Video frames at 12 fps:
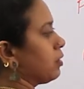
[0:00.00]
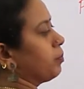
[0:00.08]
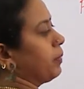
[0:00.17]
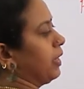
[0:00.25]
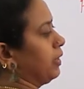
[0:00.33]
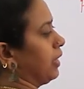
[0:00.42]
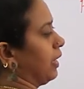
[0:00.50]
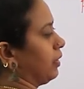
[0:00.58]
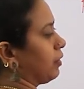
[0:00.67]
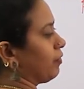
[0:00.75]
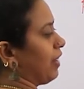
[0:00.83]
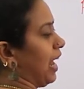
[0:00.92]

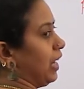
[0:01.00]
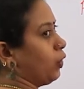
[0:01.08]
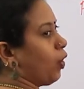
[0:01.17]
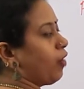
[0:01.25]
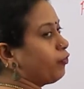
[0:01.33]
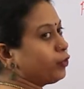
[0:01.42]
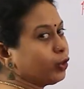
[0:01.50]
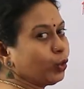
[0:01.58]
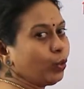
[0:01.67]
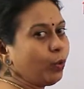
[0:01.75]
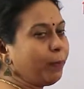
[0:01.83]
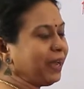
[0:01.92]
that value of
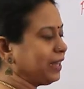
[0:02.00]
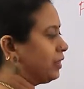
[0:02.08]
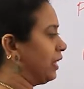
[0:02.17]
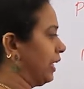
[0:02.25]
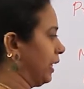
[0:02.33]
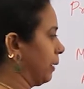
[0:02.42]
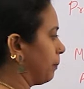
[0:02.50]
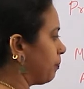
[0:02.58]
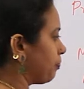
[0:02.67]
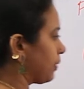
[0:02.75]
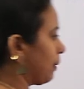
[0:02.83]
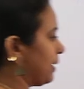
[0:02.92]
2 by 3
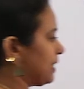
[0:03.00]
by